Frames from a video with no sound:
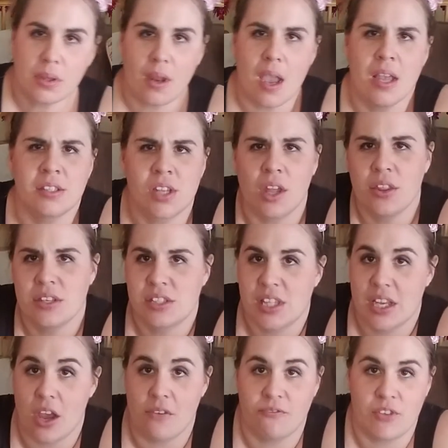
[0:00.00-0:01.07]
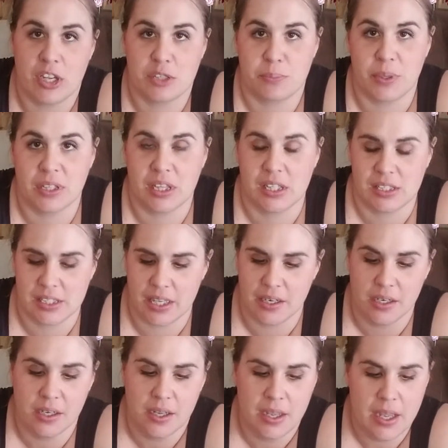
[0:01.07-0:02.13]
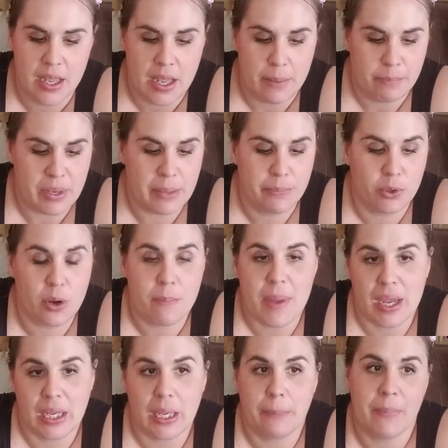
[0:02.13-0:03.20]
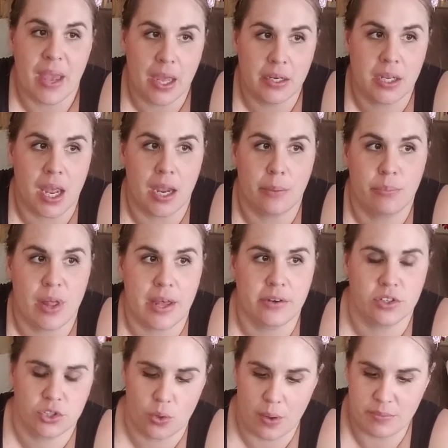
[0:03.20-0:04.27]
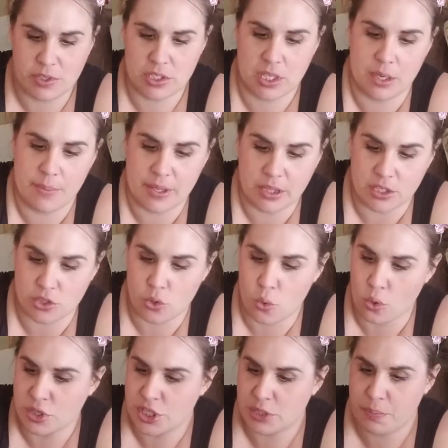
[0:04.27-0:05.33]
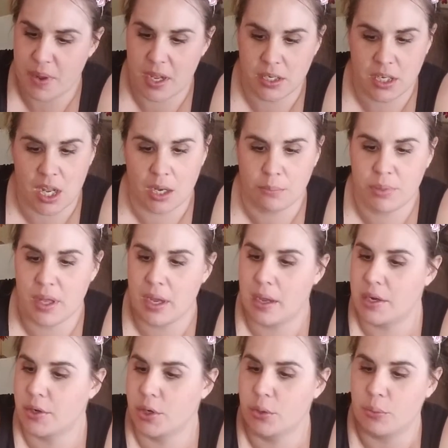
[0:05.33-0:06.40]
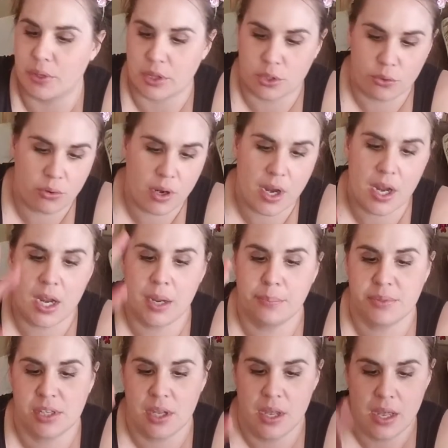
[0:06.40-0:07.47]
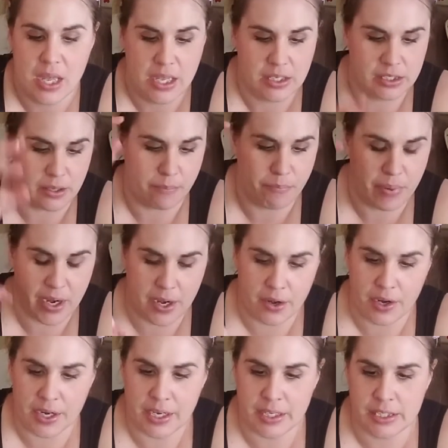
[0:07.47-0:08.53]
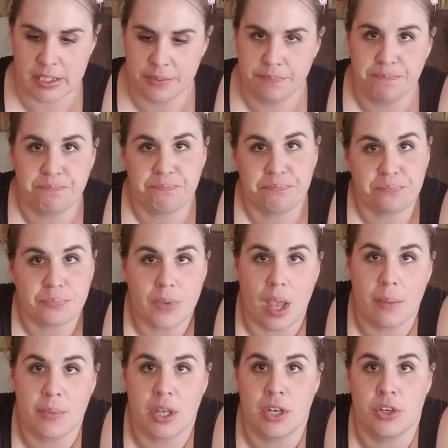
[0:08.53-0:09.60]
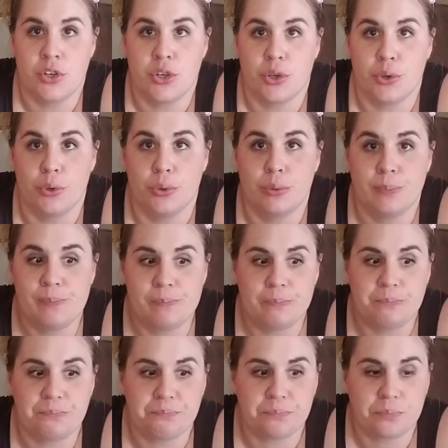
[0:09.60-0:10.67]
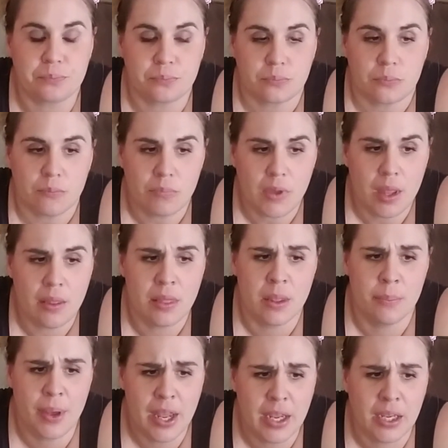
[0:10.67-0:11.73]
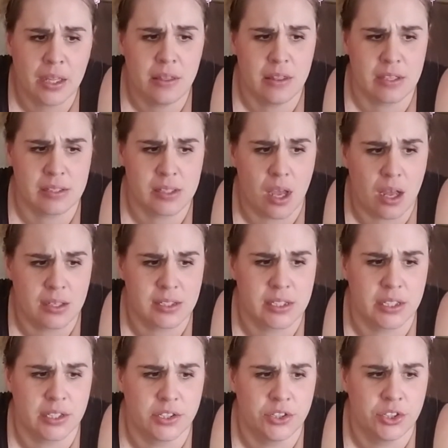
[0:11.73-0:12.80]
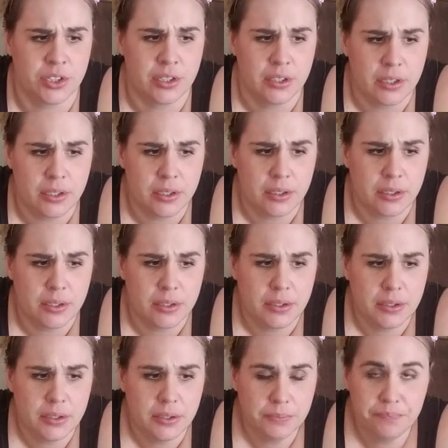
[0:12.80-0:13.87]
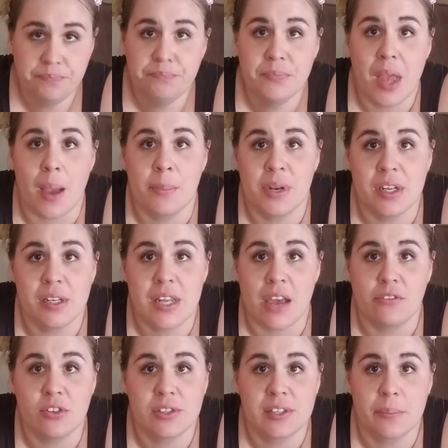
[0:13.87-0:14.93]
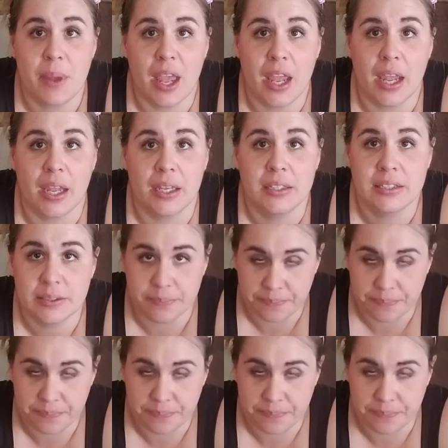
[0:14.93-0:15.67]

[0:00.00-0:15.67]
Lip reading: I saw this thing on Facebook that said people are making pancake platters. So I'm just going to make this gorgeous pancake platter with crepes, some berries. I'm going to do the bacon, the sausage. I'm going to devil some eggs.